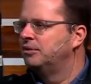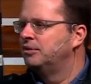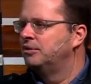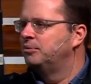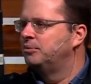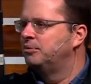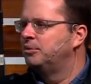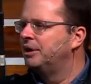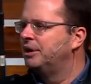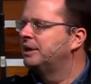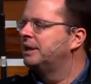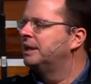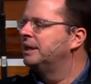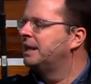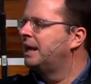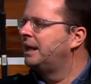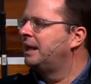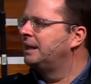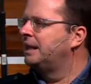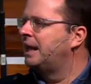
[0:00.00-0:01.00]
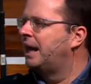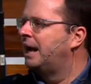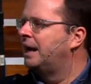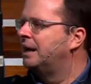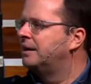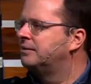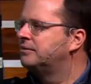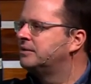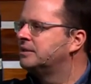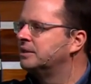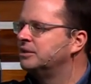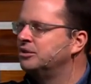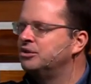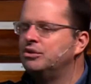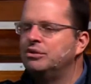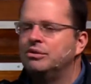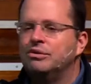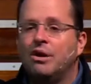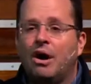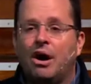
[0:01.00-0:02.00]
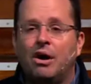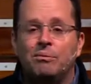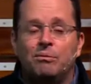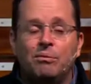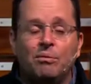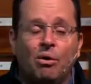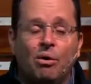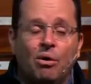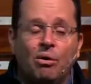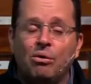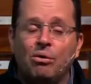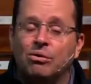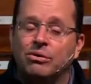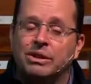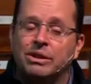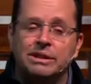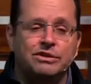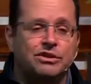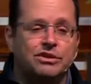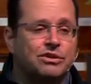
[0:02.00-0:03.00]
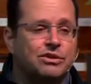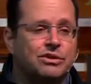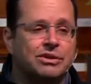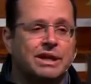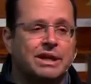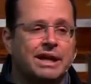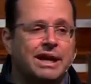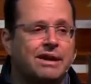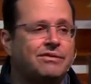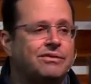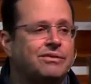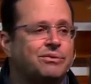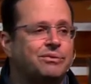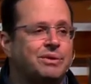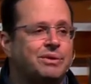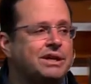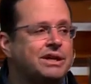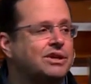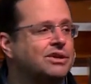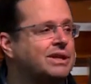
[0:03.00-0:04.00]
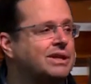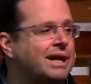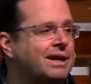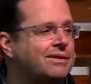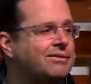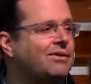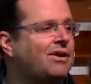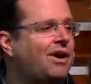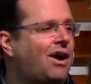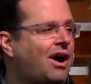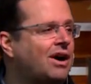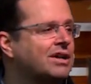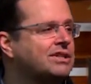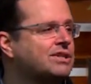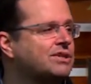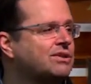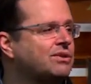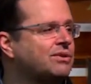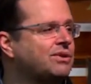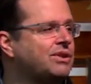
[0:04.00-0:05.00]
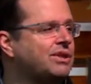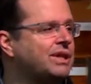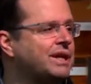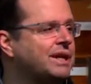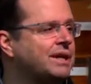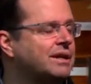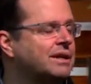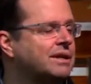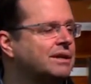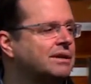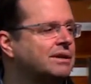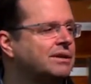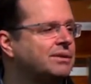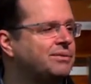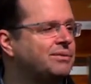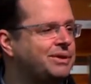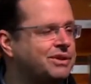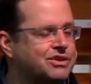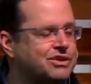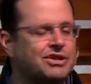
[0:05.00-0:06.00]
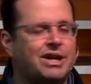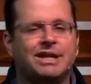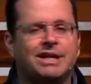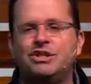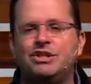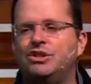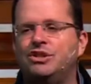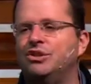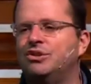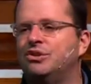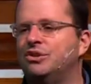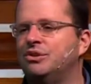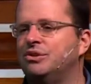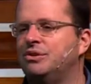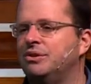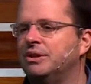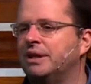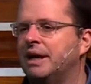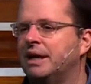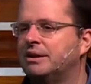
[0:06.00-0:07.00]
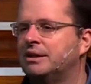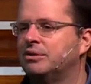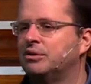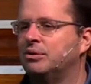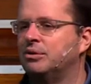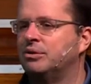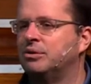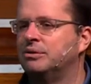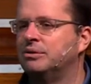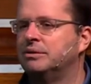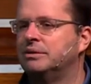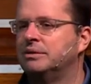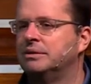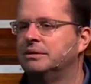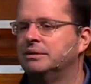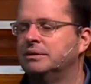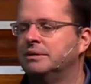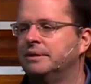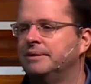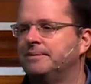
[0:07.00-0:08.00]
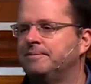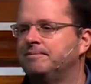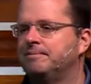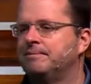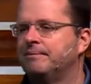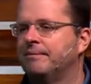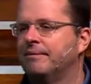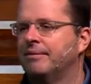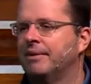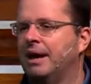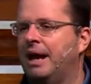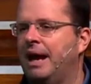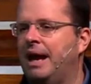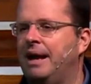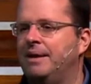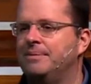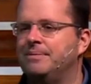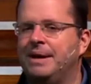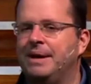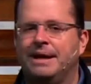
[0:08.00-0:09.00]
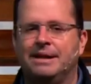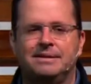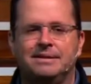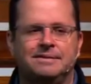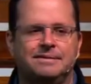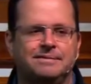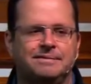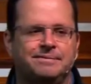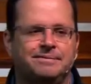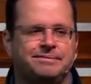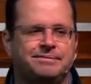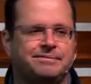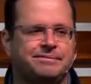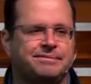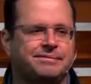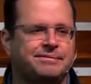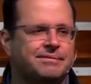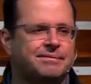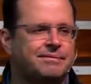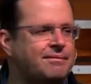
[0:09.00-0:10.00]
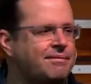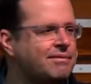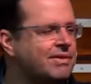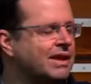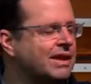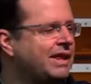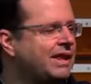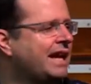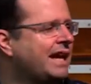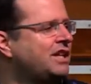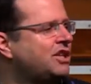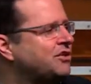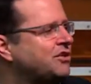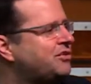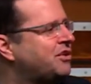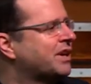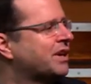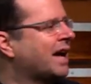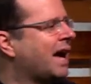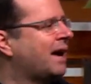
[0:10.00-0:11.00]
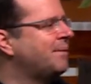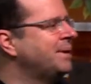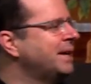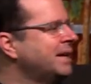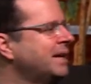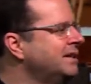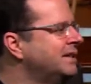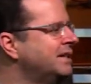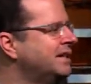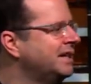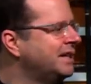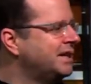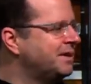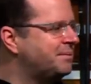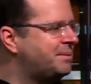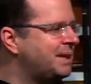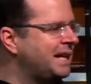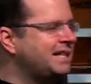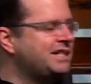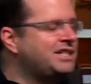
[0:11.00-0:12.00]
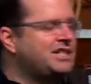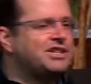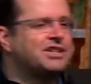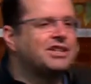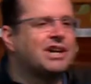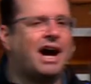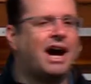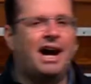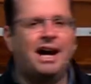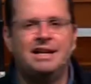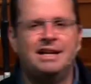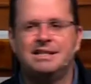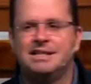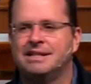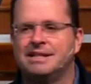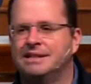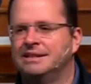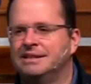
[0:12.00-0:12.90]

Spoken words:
work in our lives and do more than we could ever ask or think. We trust you to do that, Lord. Amen. Thank you for coming. Bless you guys.